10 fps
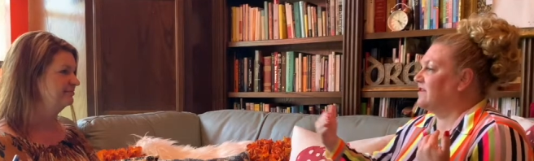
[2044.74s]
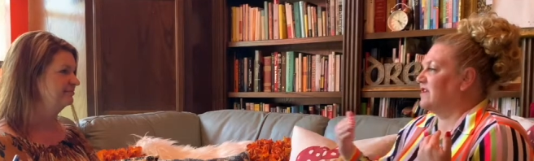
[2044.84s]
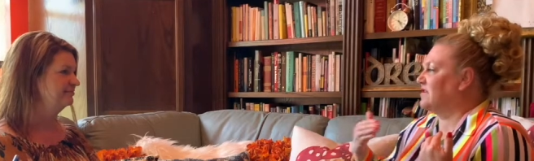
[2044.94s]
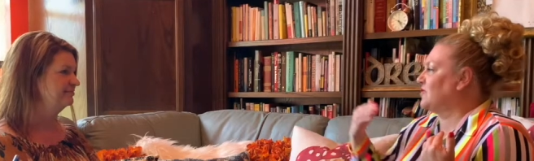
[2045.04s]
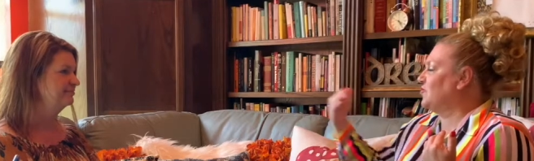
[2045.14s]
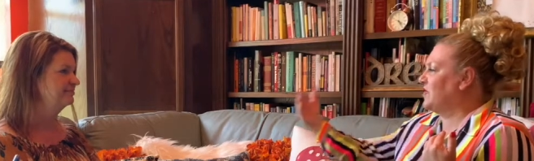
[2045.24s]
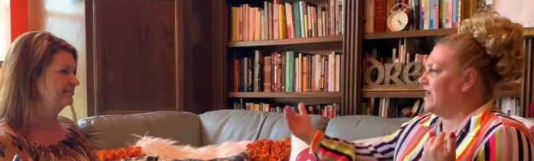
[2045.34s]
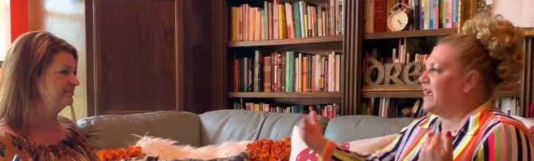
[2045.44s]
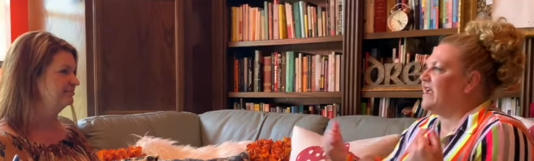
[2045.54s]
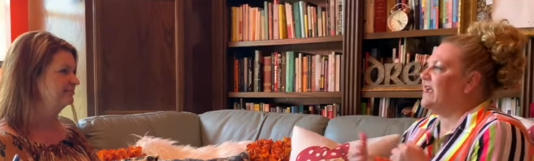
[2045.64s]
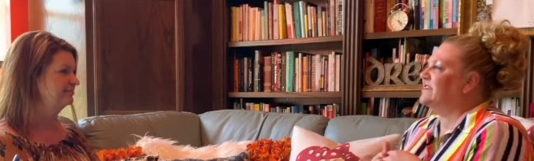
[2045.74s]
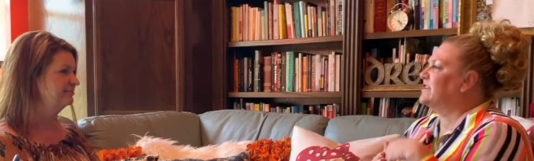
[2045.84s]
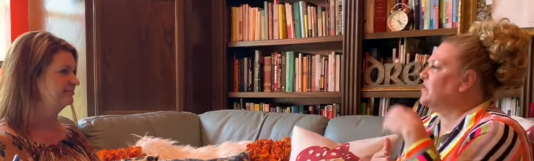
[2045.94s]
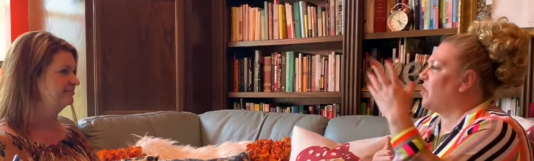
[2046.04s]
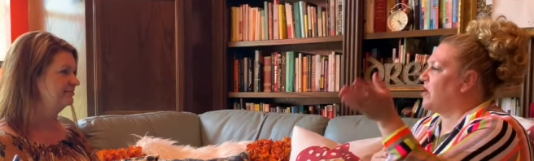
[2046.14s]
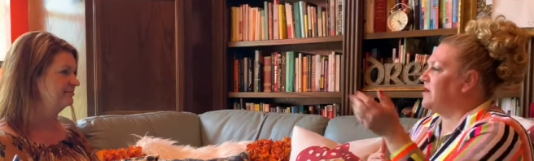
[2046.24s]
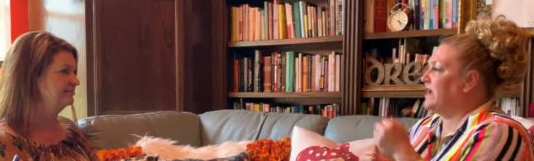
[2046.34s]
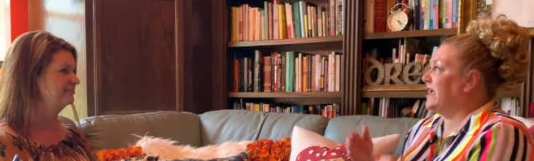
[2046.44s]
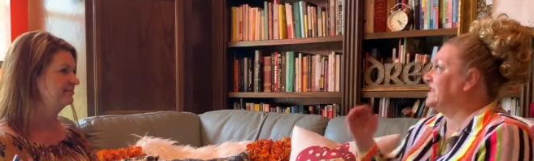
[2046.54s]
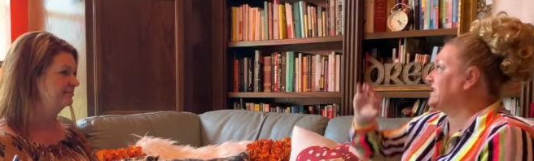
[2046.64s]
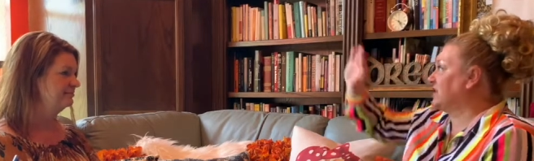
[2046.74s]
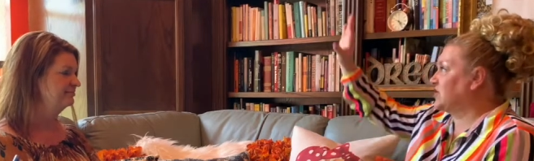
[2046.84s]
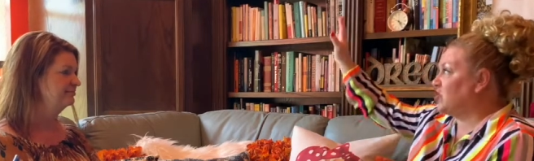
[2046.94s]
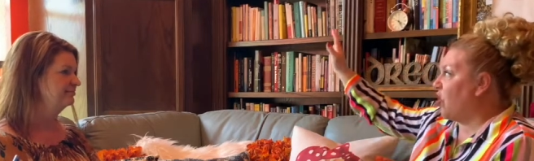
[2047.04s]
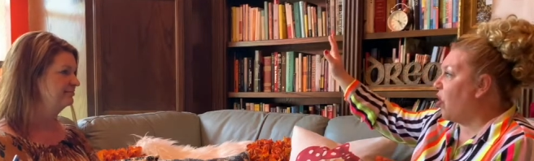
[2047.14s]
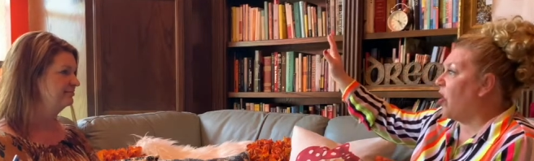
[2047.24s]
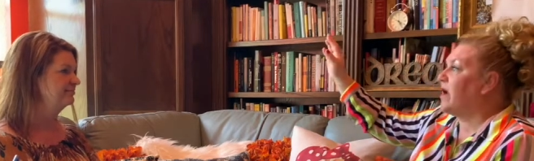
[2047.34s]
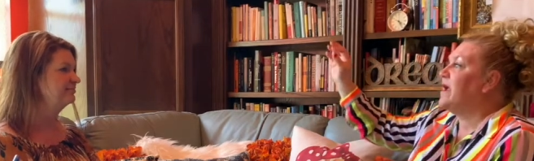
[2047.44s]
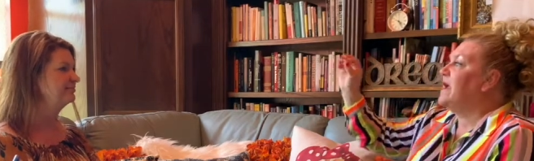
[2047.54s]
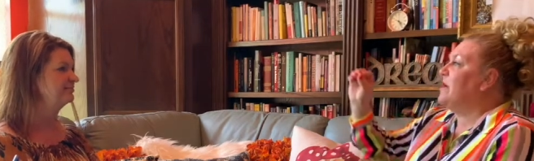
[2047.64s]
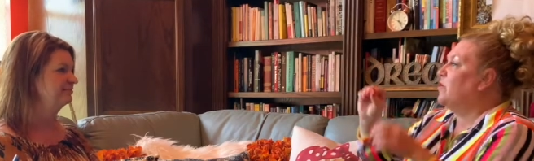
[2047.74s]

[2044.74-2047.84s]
Speaker 1: It's the cooking, it's the gardening, it's the guitar.